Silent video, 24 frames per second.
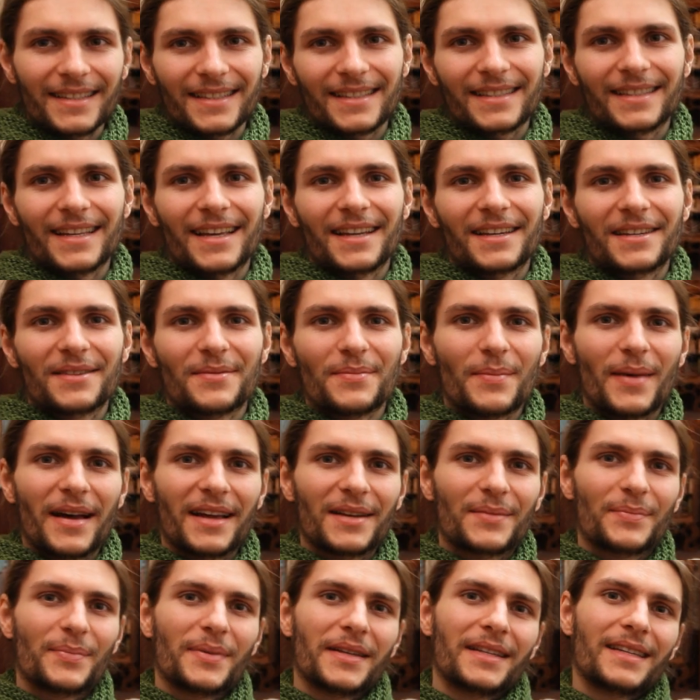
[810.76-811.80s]
this set
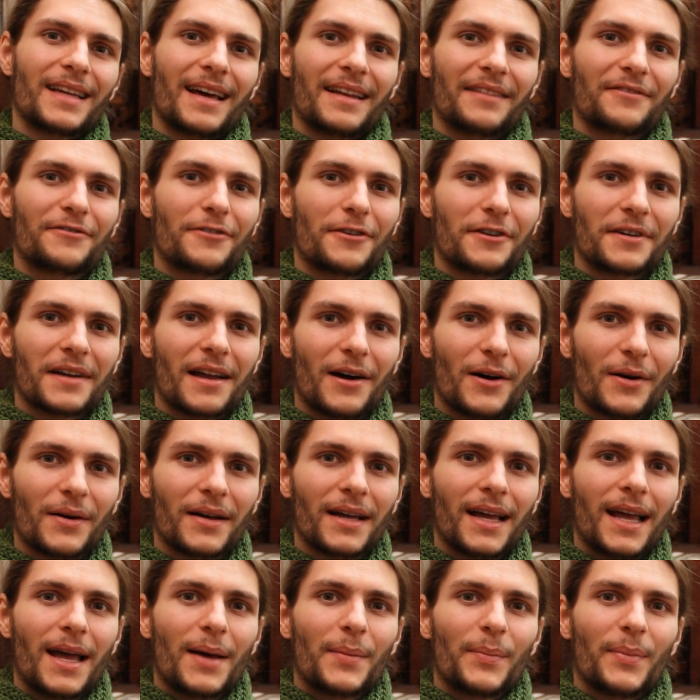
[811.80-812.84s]
might be done for
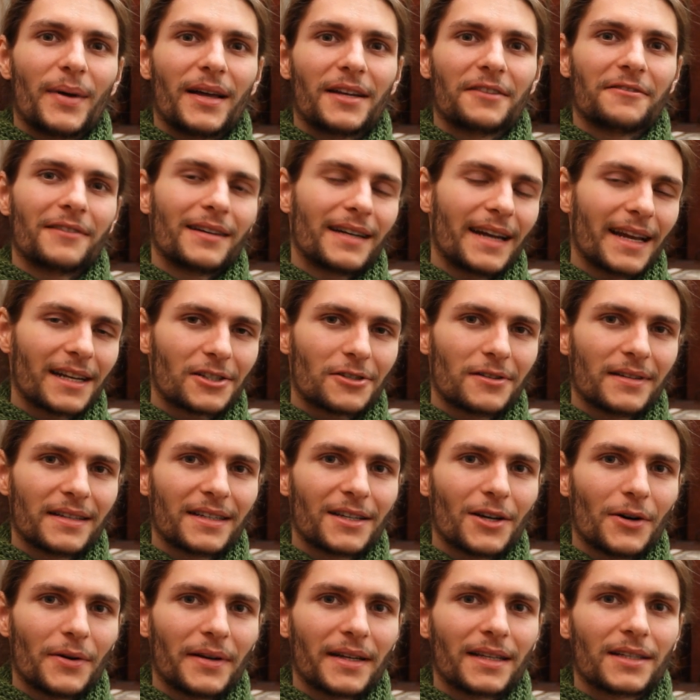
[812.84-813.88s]
now, but we're actually
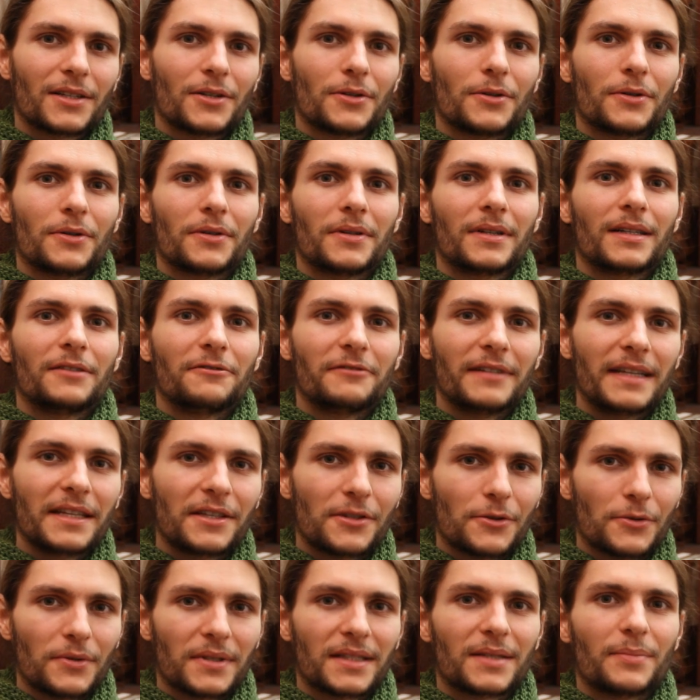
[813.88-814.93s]
going to
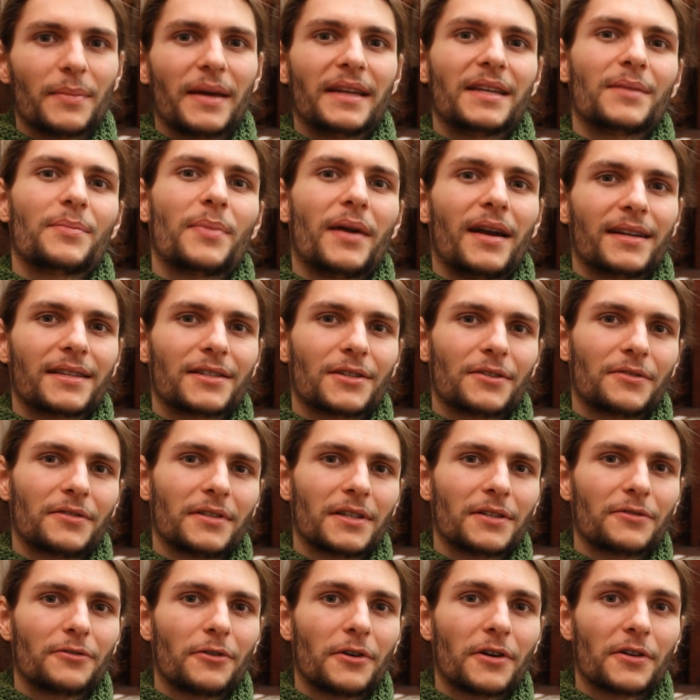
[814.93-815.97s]
reuse many parts of
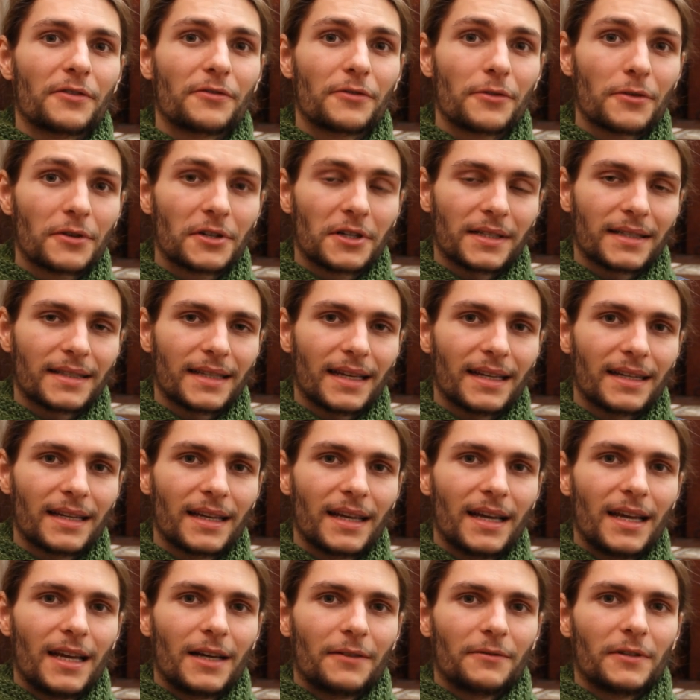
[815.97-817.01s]
it for a future set,
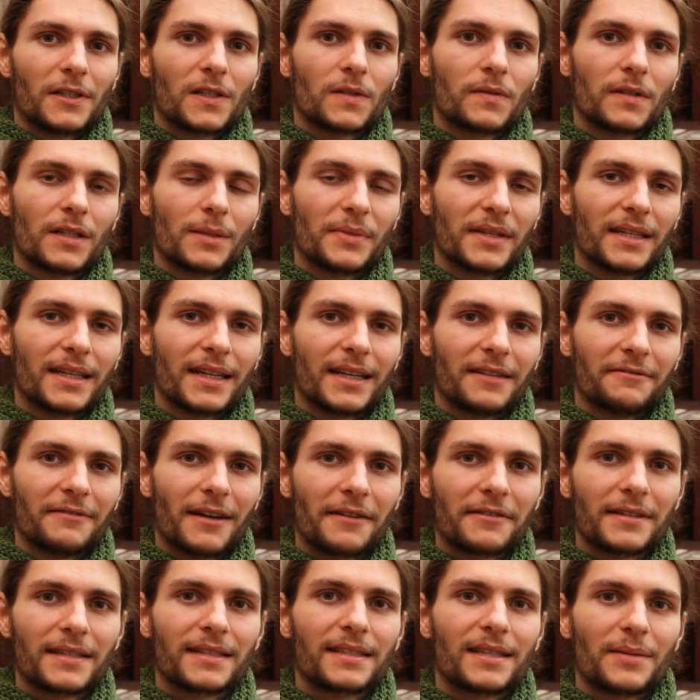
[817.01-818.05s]
which will be a
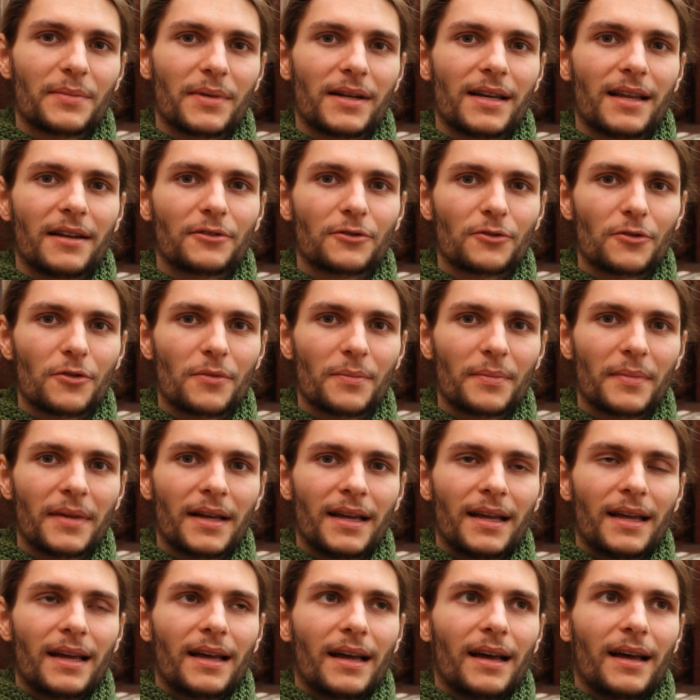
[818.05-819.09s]
very similar room,
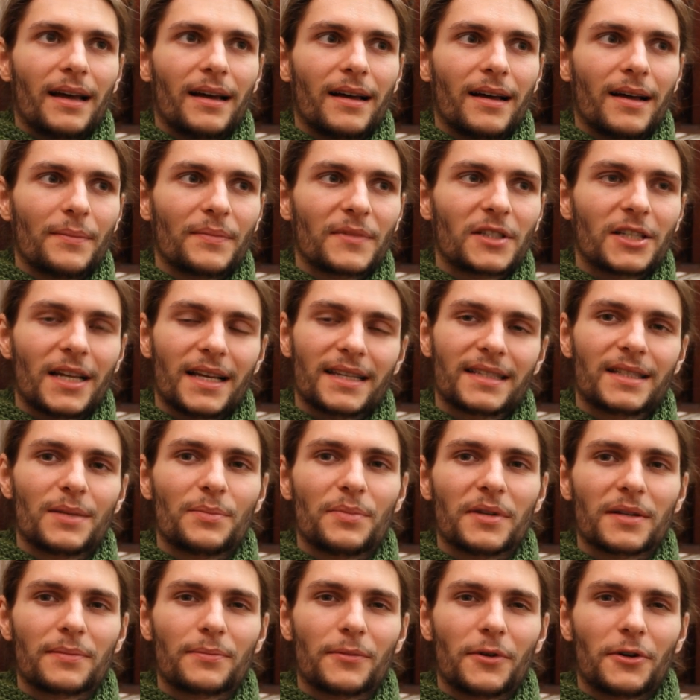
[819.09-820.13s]
just a
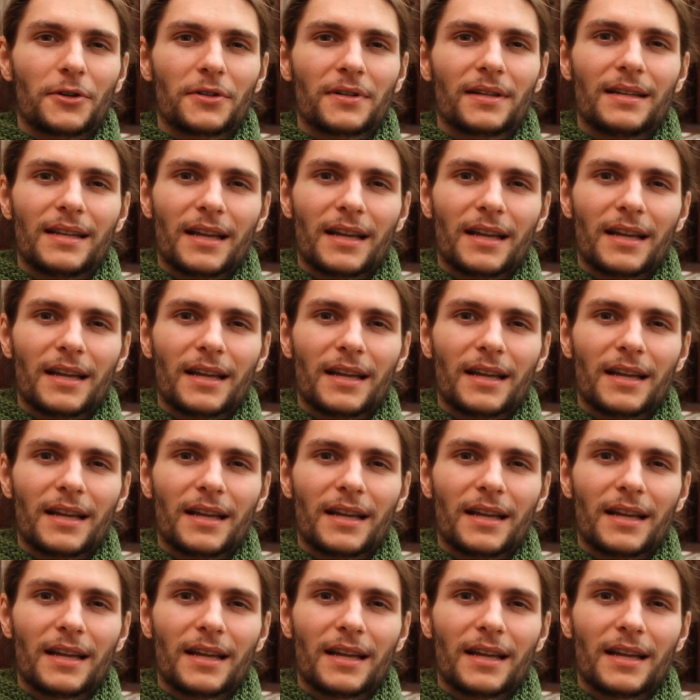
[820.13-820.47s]
bit more